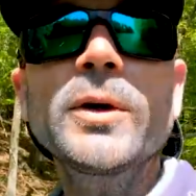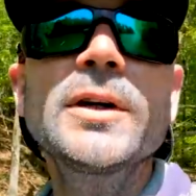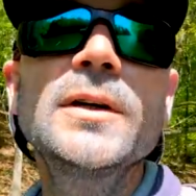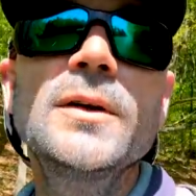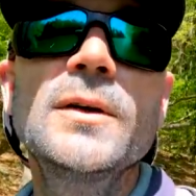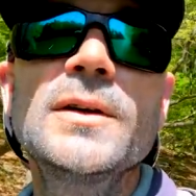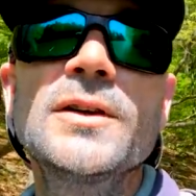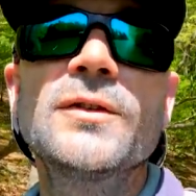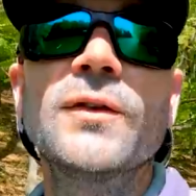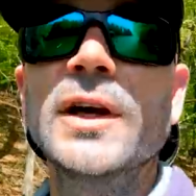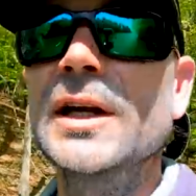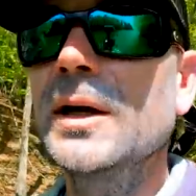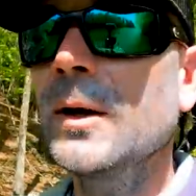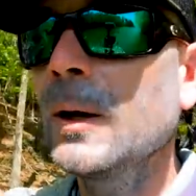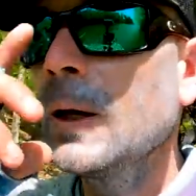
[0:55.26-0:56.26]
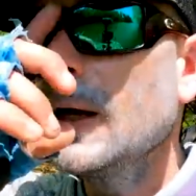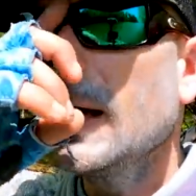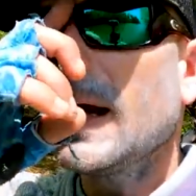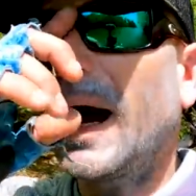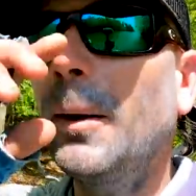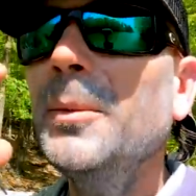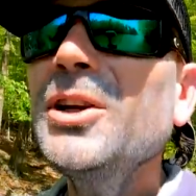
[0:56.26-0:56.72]
we're gonna do in this video,
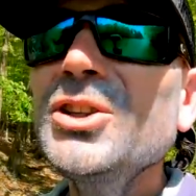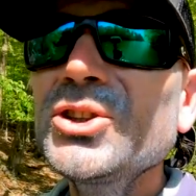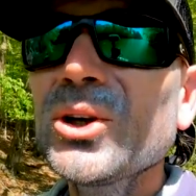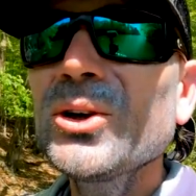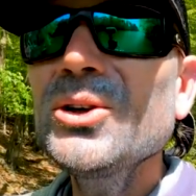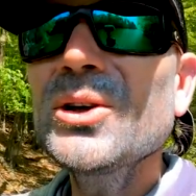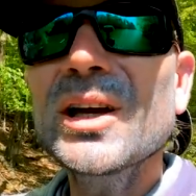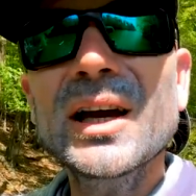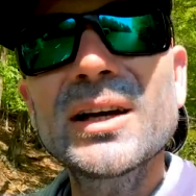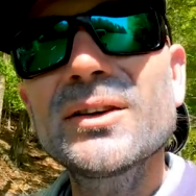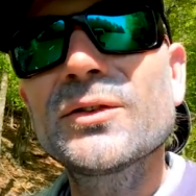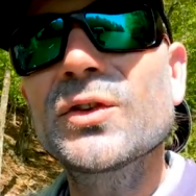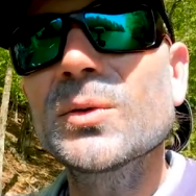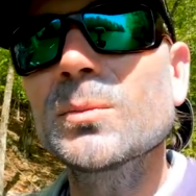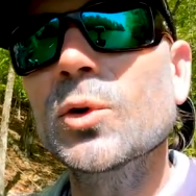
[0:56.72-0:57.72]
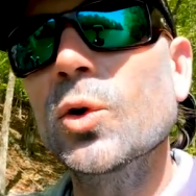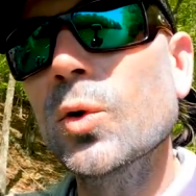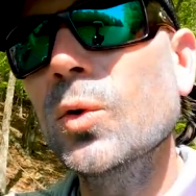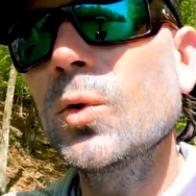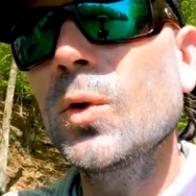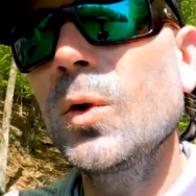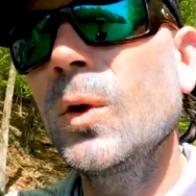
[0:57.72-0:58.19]
I'm gonna show you kind of some
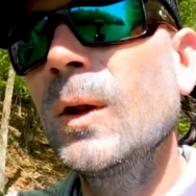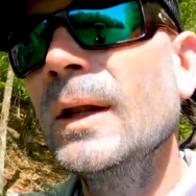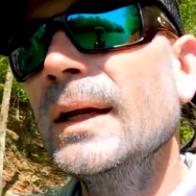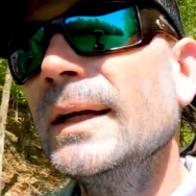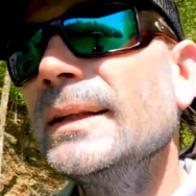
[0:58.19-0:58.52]
cool